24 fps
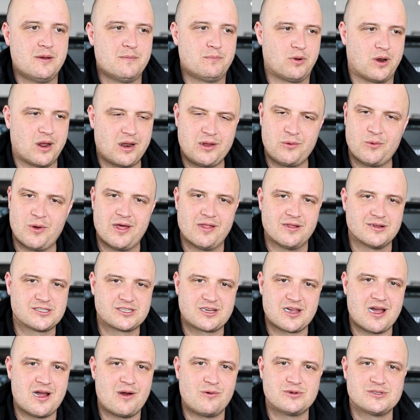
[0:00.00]
But anyway, this
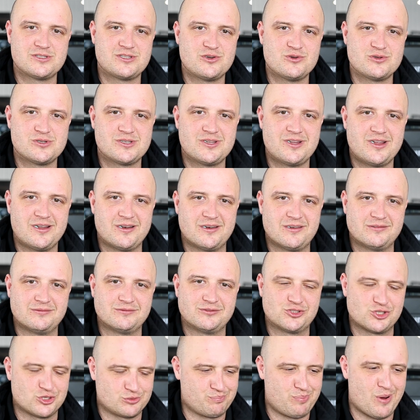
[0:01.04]
guy was using it,
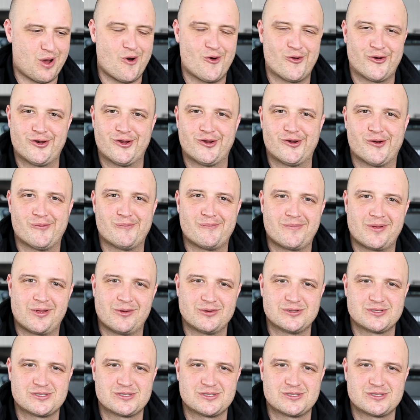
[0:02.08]
just pounding them.